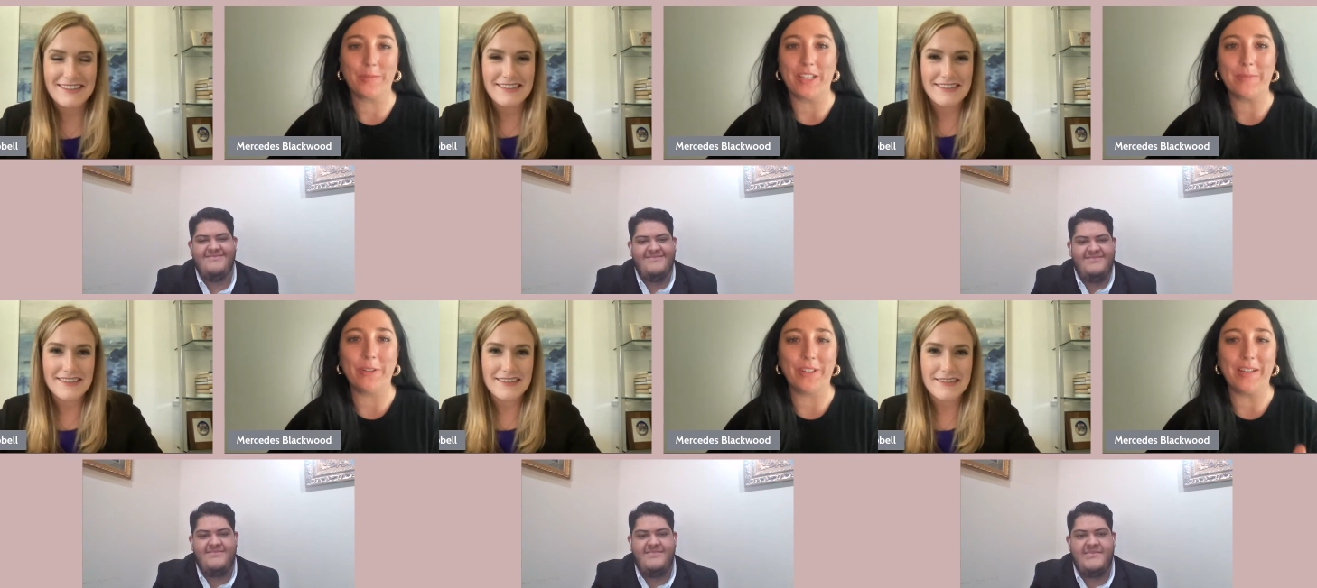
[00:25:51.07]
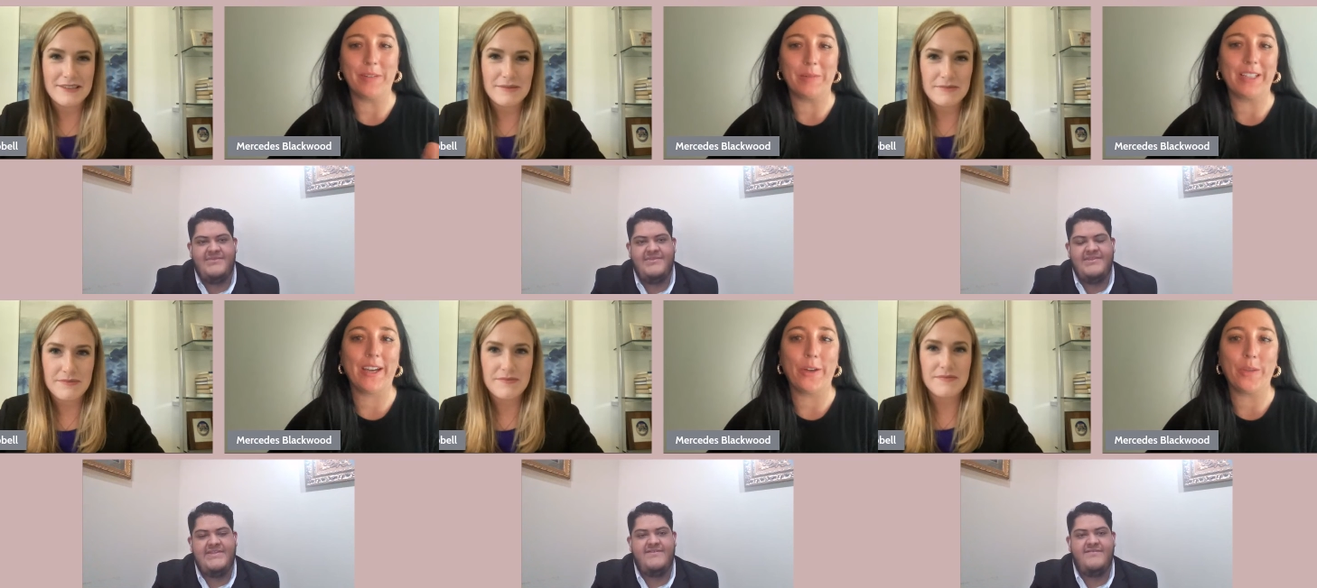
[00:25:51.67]
Speaker 1: responsibility and
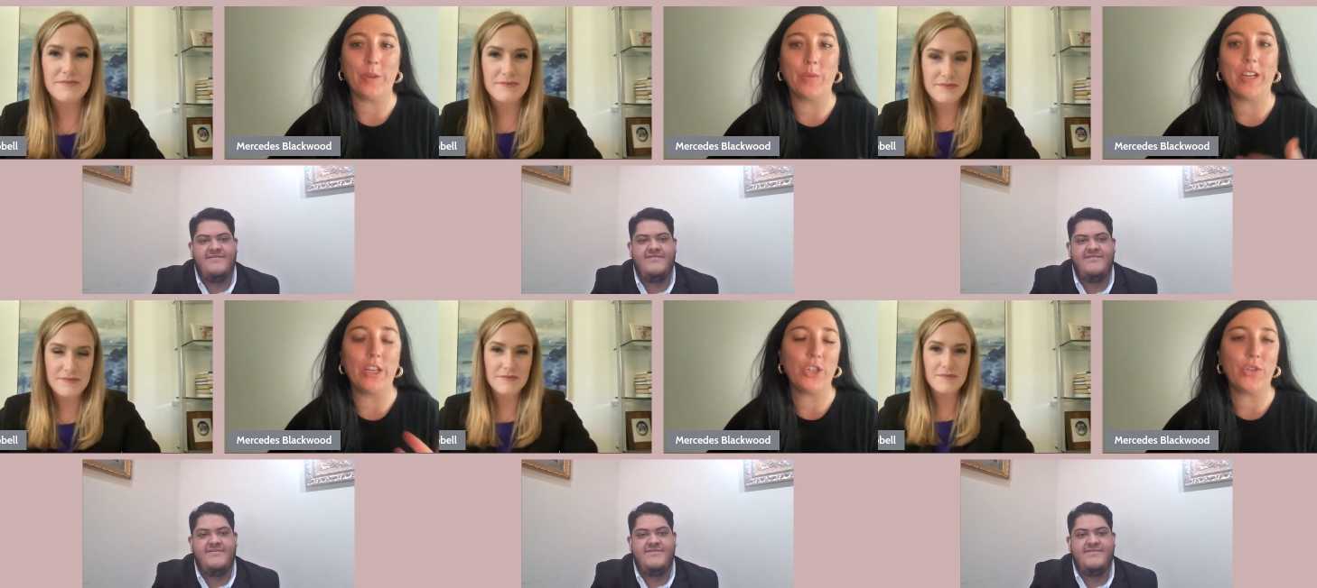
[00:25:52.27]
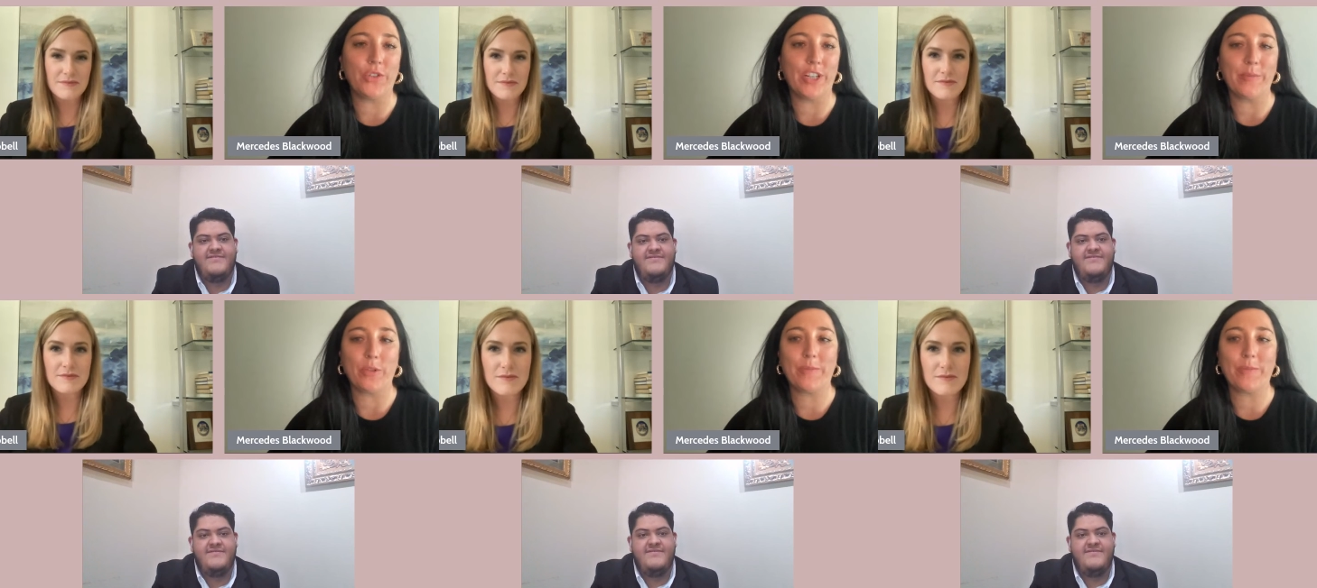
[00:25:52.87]
public health, but what issues are you